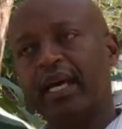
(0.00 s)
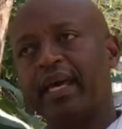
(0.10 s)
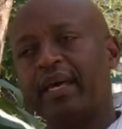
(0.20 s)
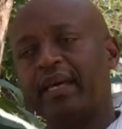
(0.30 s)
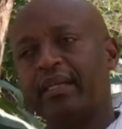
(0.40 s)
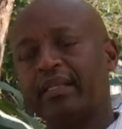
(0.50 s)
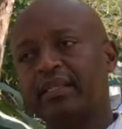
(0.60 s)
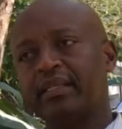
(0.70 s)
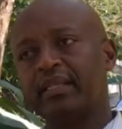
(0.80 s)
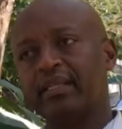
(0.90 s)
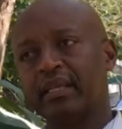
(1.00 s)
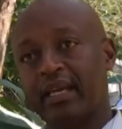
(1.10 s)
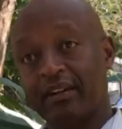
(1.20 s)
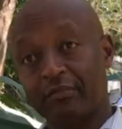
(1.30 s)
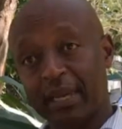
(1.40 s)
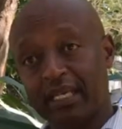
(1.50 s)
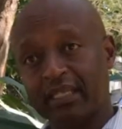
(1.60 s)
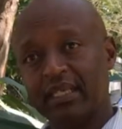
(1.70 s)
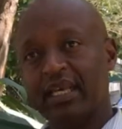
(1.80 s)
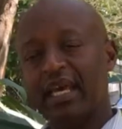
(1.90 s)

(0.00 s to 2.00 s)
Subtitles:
and the government